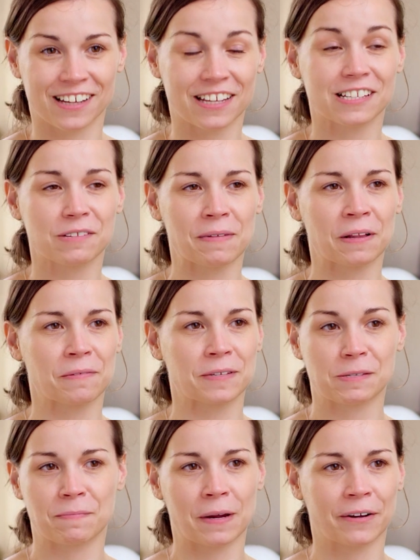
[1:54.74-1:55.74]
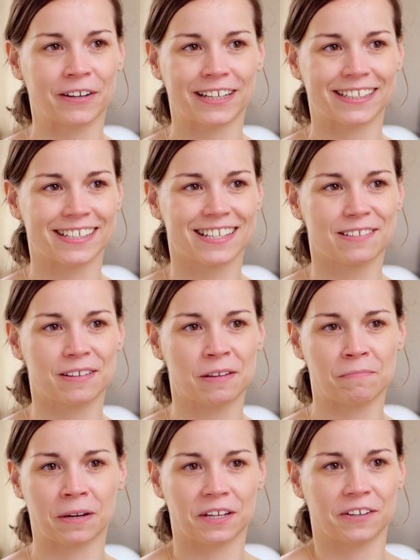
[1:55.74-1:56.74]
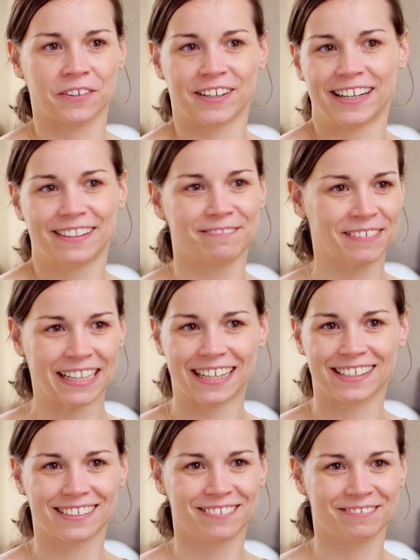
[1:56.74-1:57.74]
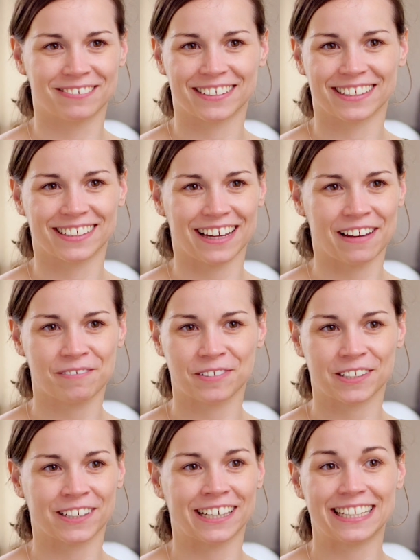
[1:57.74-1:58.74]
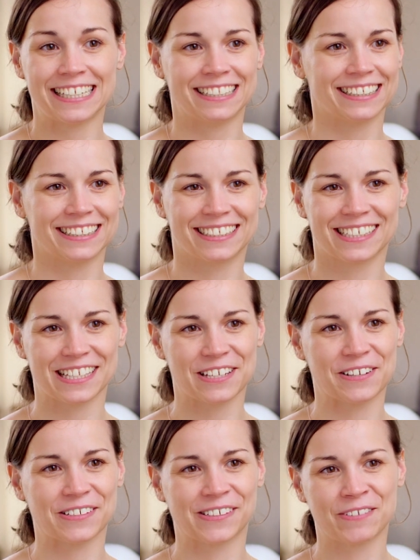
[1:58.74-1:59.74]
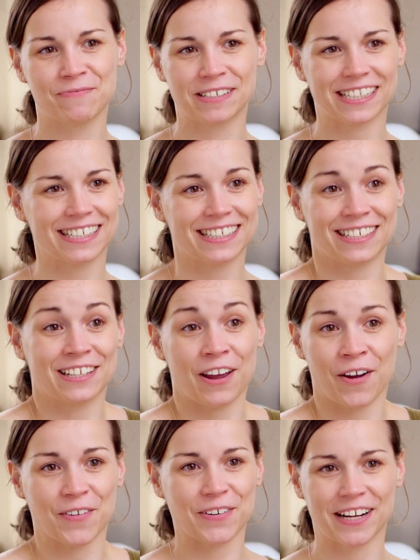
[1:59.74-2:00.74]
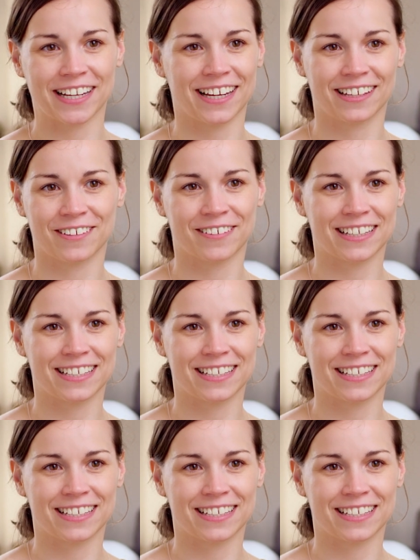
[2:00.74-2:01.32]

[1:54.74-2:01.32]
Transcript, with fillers: I can smell asparagus in my urine after I eat it. So, which I didn't know, I had no